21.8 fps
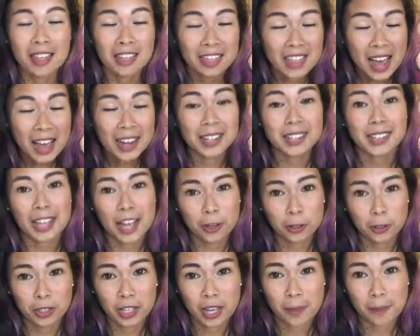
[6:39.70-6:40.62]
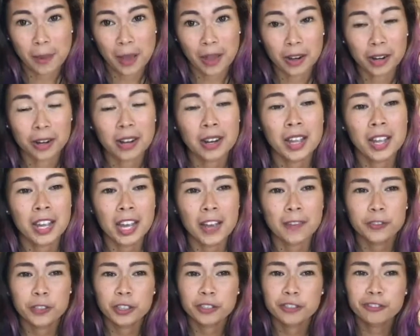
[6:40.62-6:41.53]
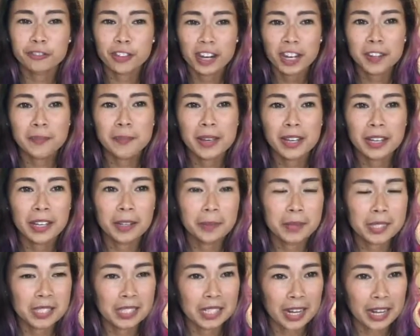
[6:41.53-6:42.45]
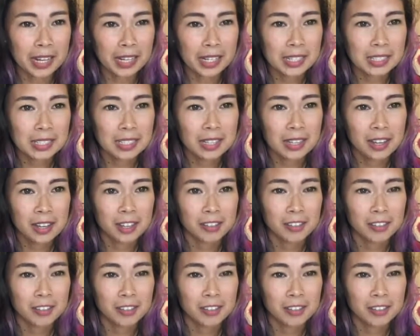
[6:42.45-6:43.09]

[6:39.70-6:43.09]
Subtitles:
That is how you get better. If you're afraid of making mistakes,